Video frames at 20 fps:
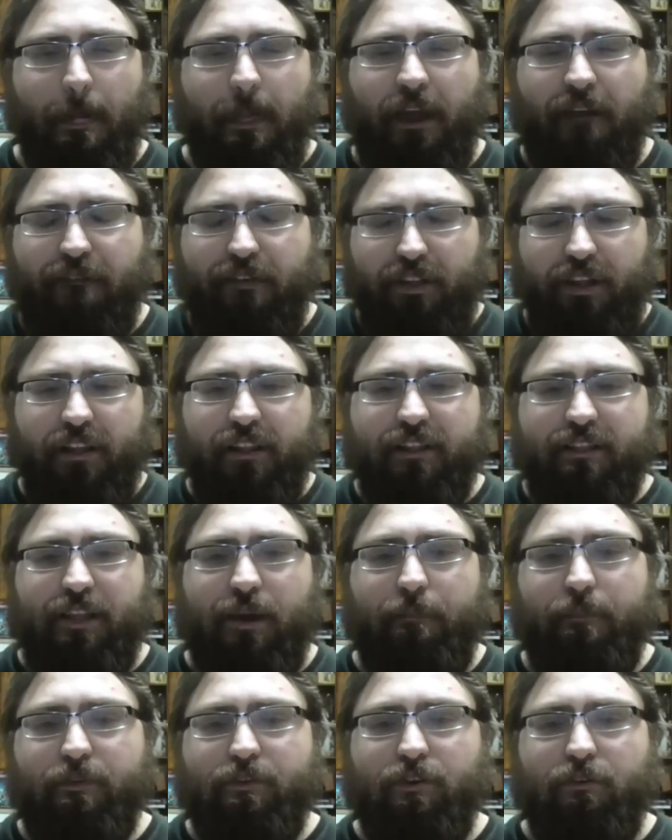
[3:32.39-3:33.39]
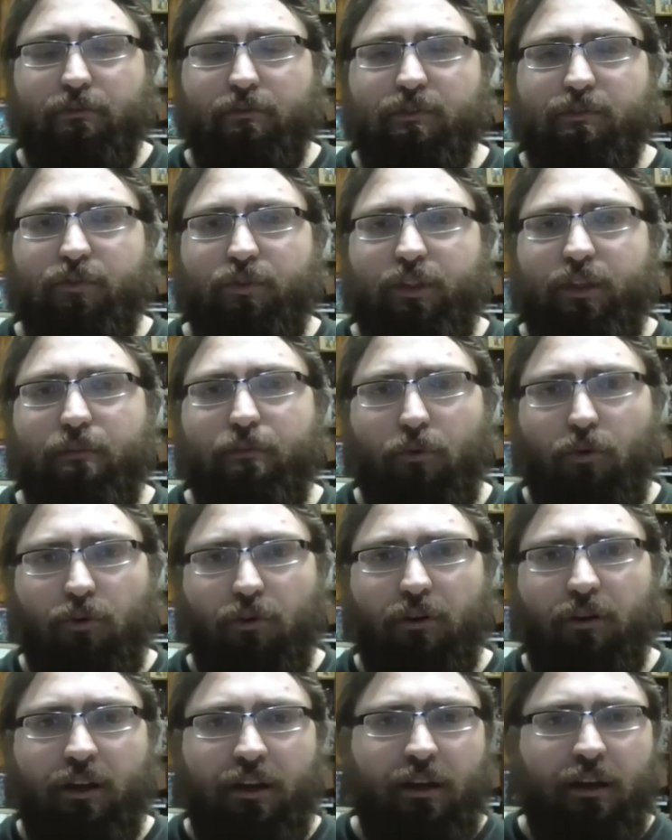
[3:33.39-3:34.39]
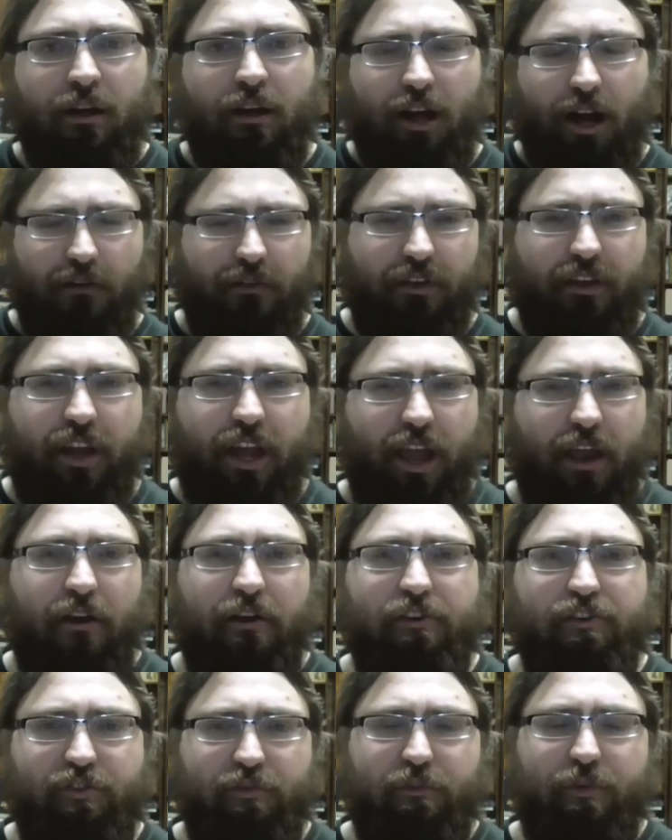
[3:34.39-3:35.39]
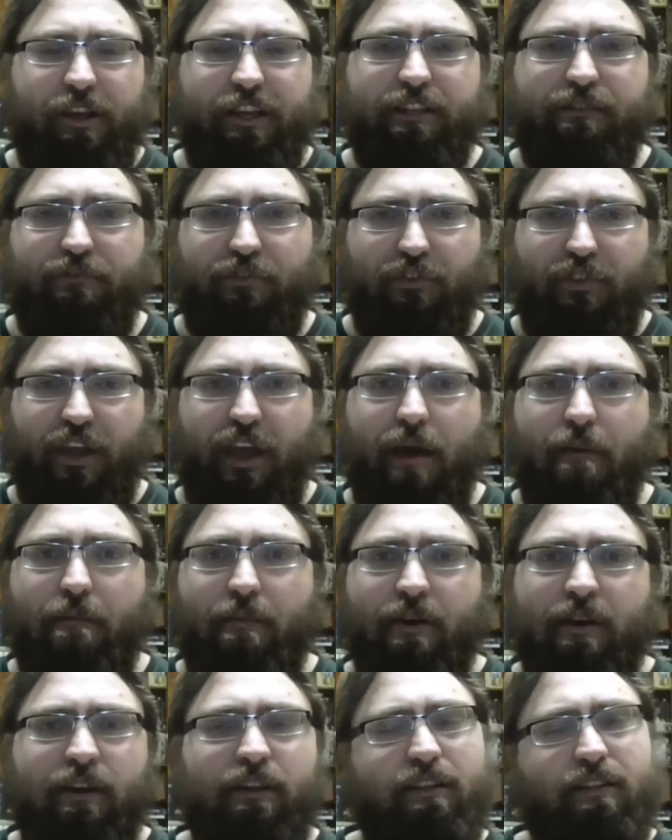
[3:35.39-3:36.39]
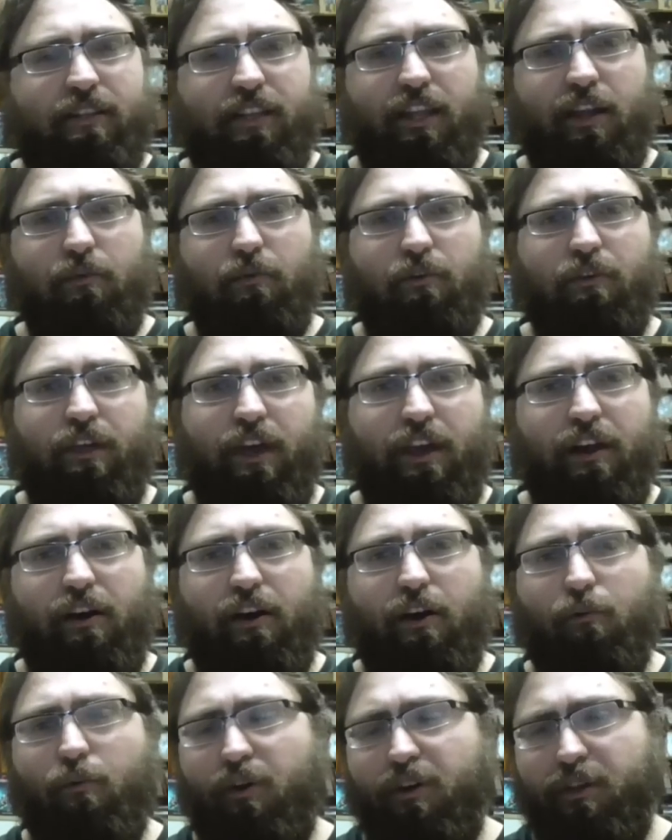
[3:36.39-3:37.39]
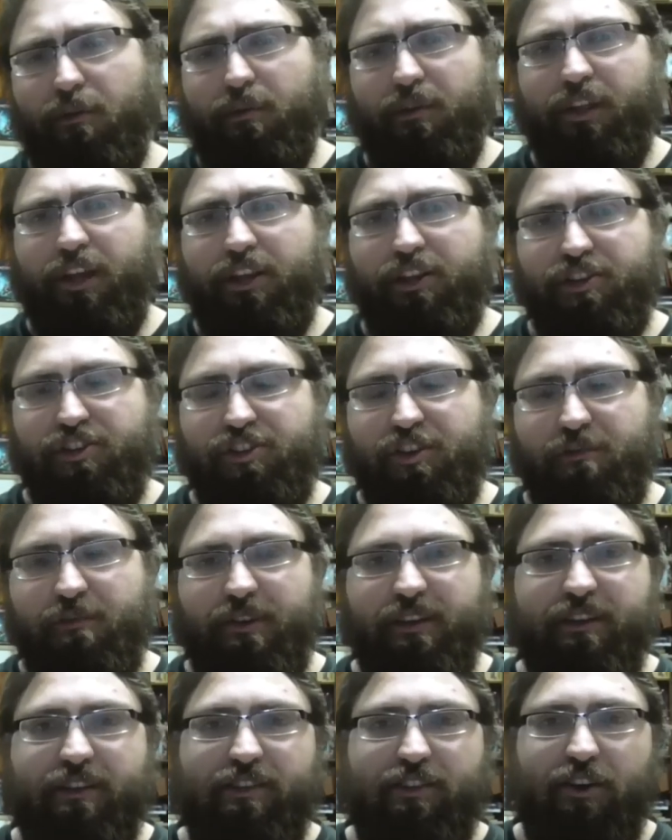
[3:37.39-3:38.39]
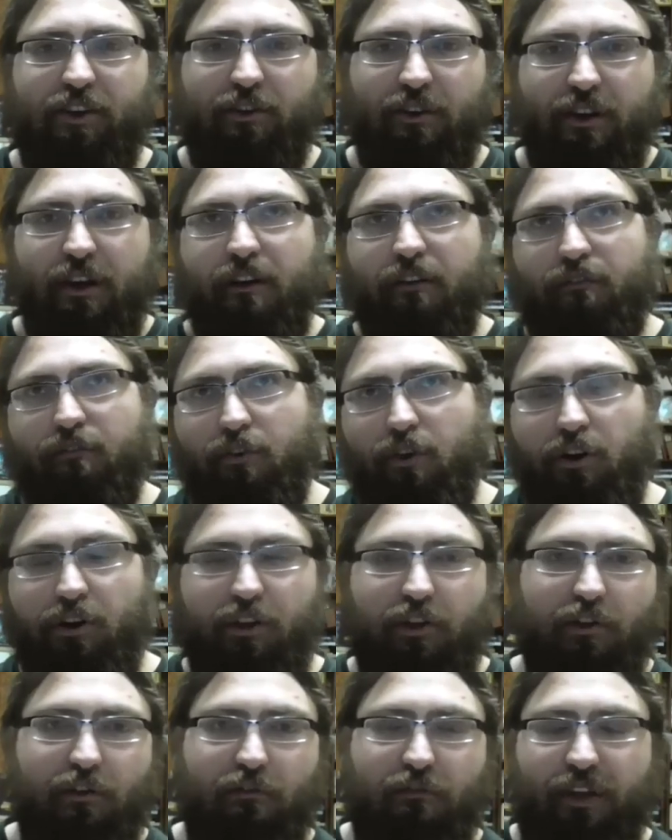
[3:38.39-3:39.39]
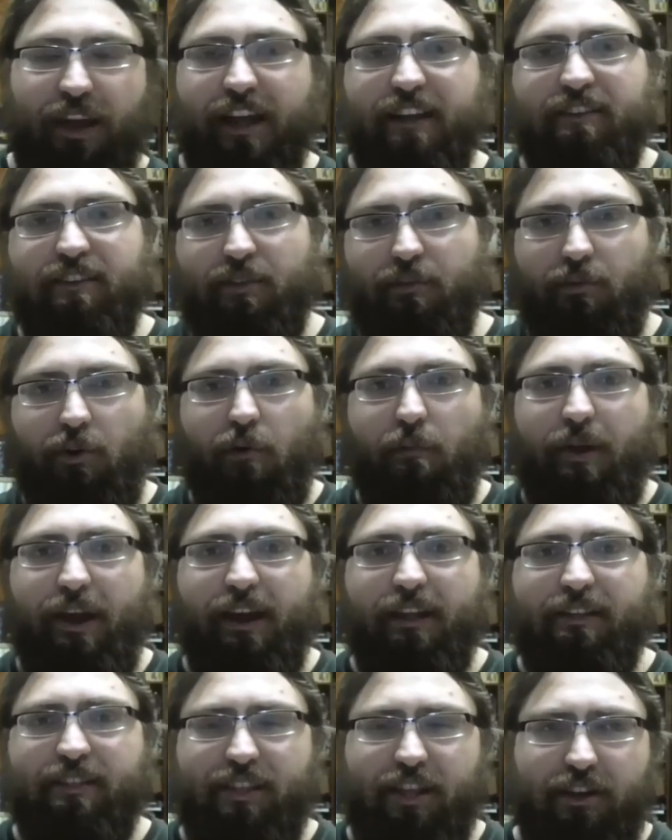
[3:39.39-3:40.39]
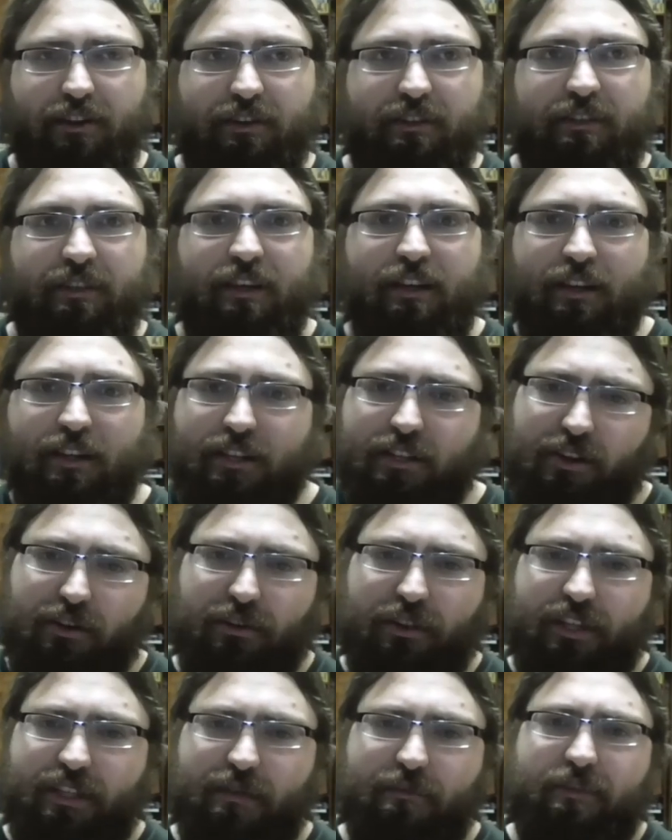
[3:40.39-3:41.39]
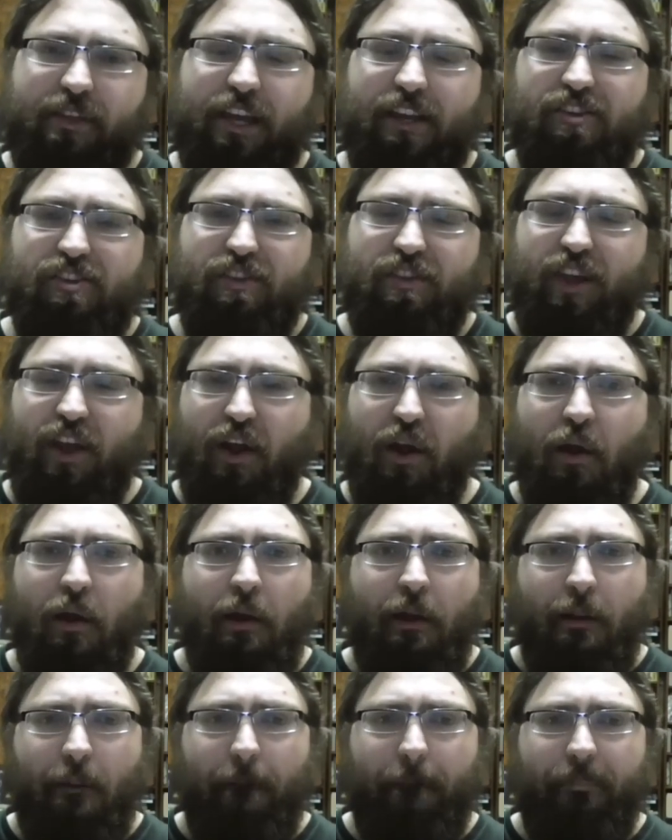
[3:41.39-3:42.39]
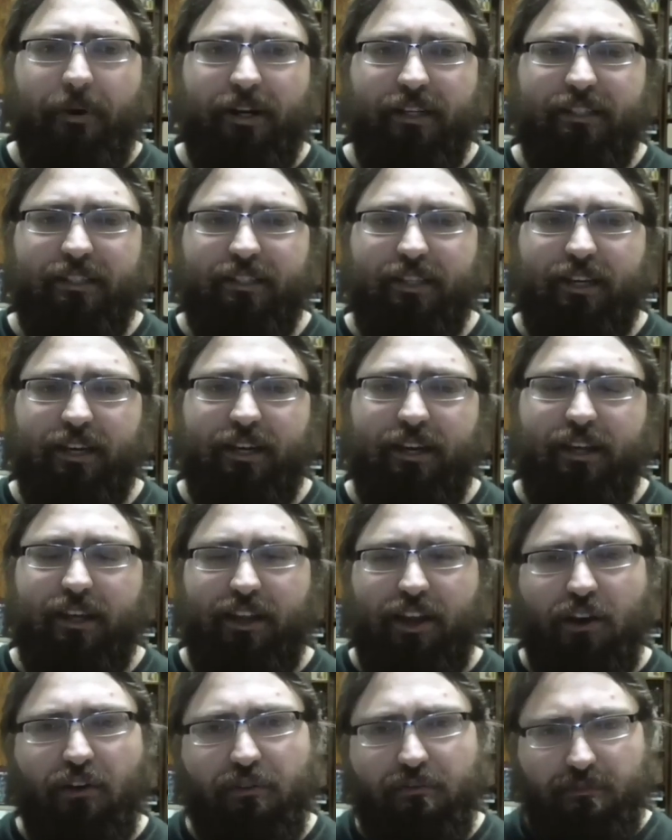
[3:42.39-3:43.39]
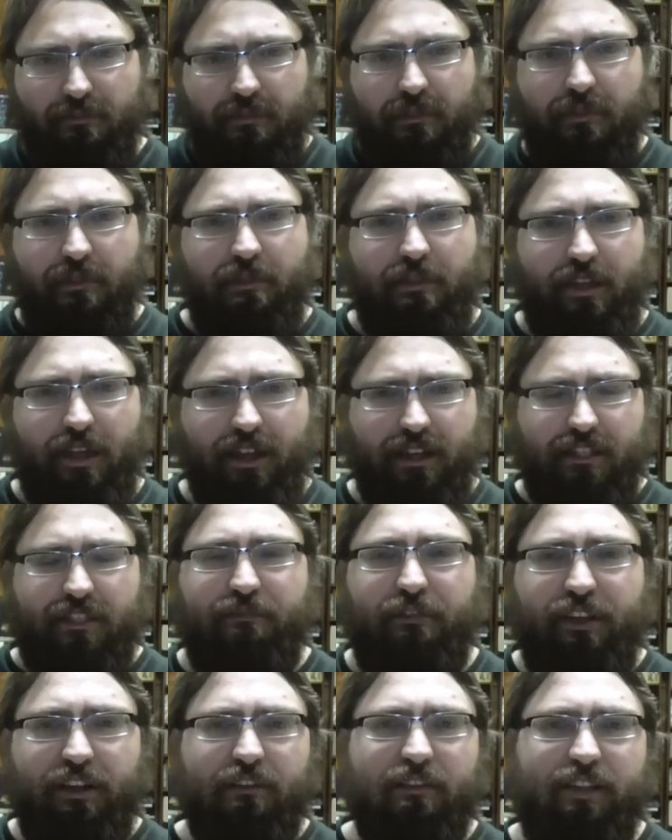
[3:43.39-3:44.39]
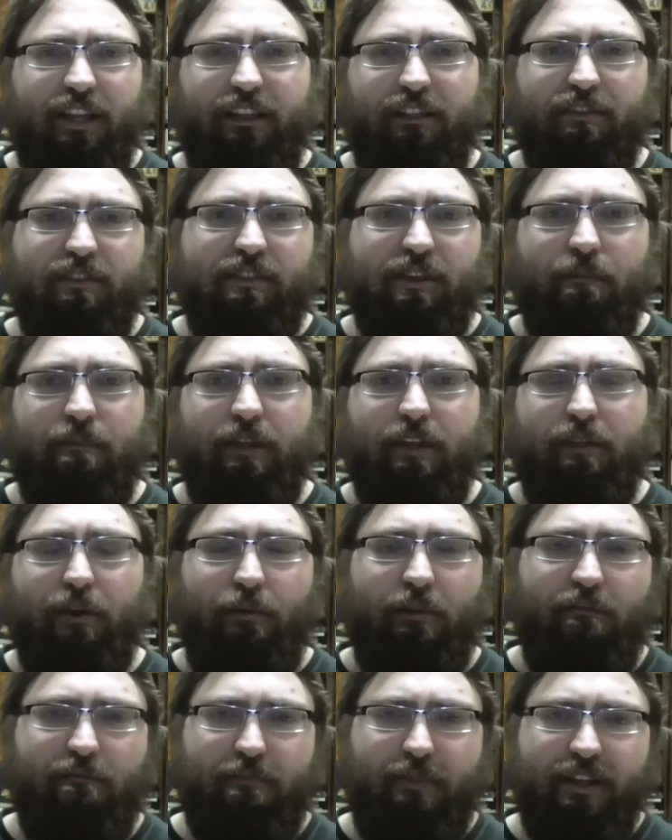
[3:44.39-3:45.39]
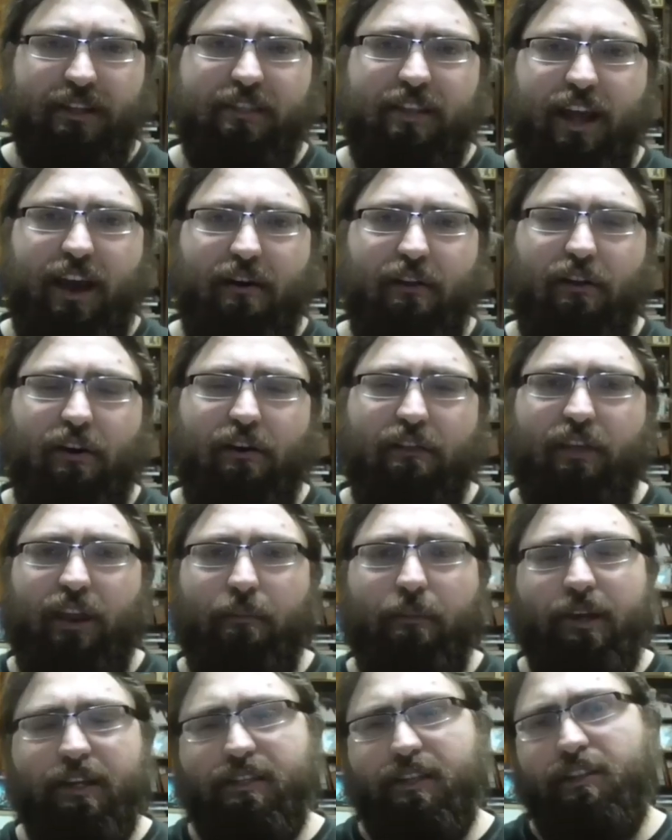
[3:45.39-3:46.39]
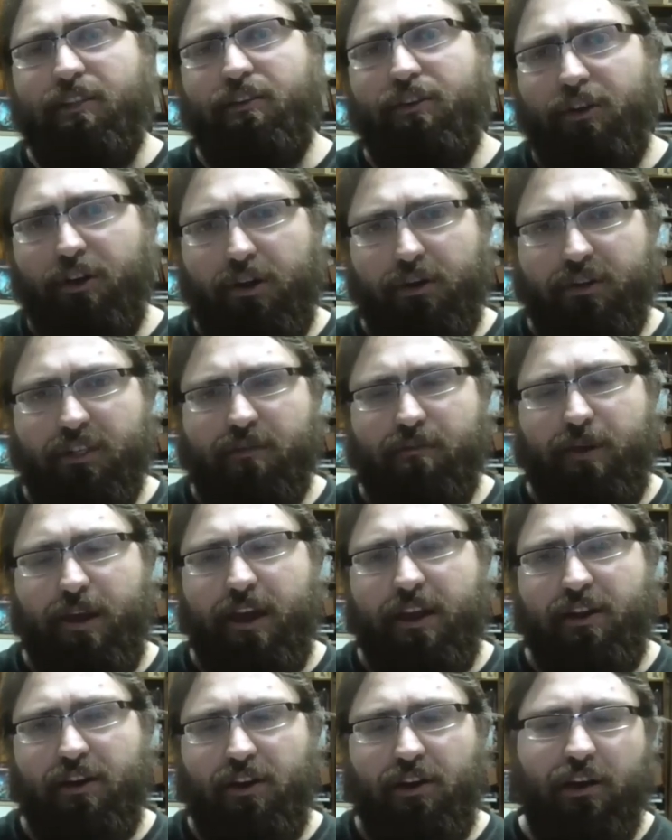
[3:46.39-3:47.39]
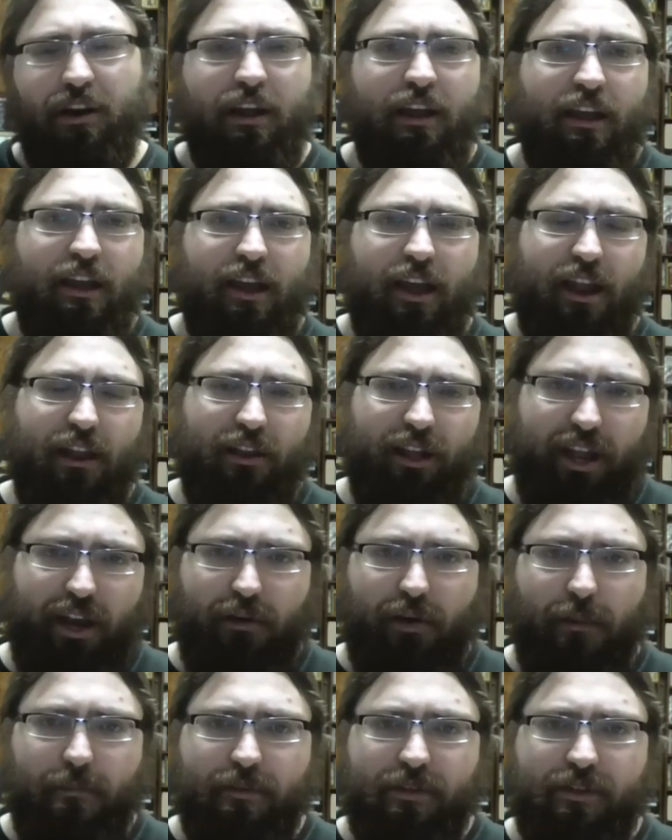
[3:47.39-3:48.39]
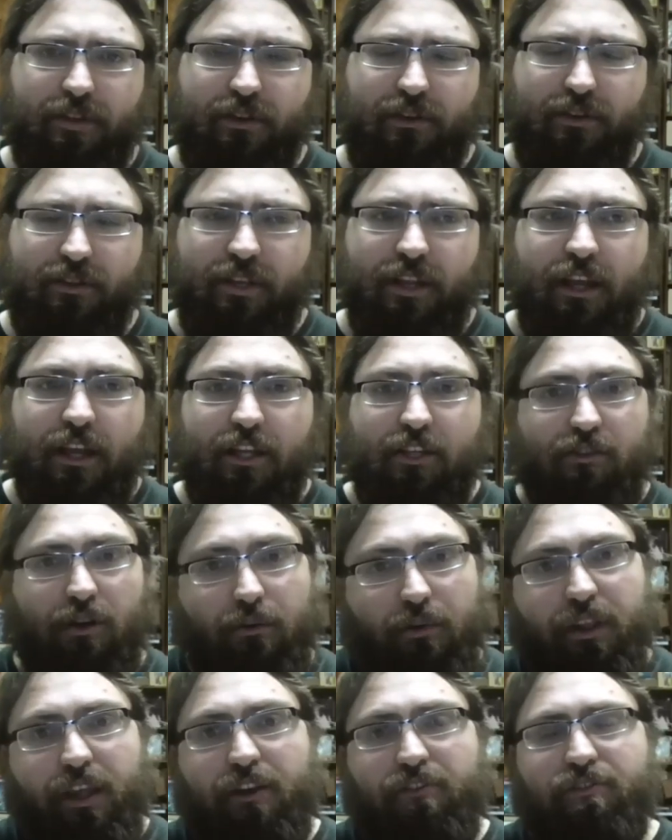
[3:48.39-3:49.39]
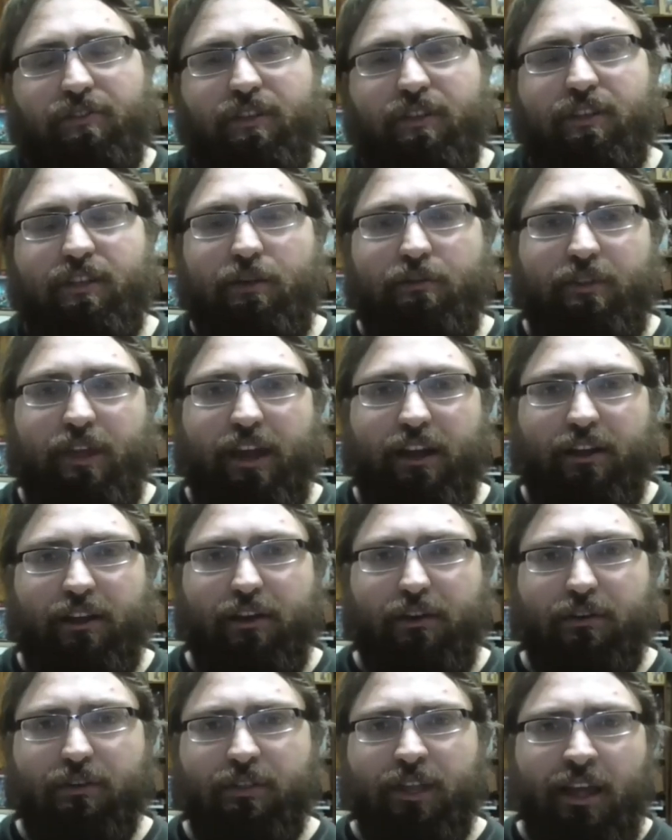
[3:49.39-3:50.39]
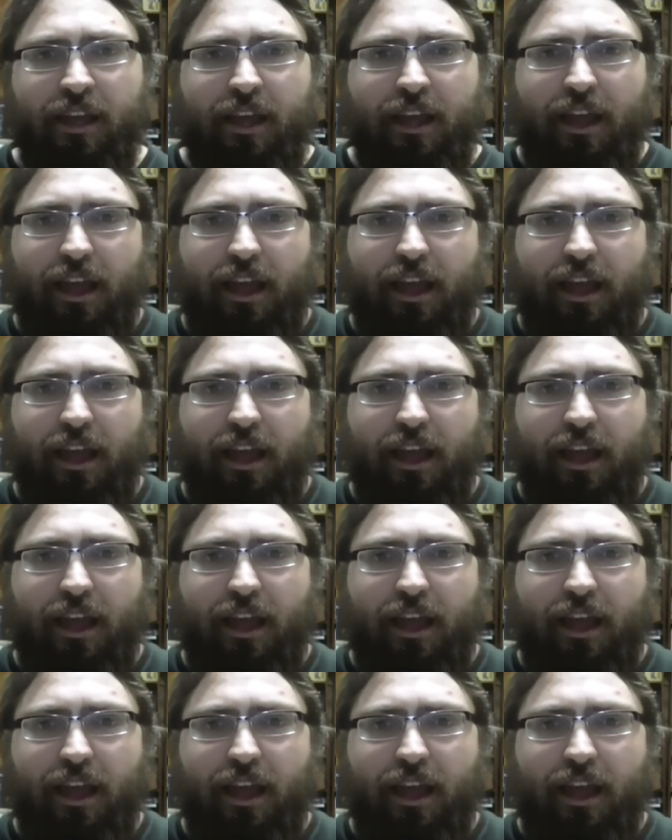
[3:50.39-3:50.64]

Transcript: I feel like this episode was really more of a character piece for them, seeing where they are, where the relationship is. So for all you fans of the romance, there's certainly some tension there. But, you know, it feels like there's something that we've missed out on that I'm guessing they're going to expand on in later episodes. So I'm really interested to see where that goes.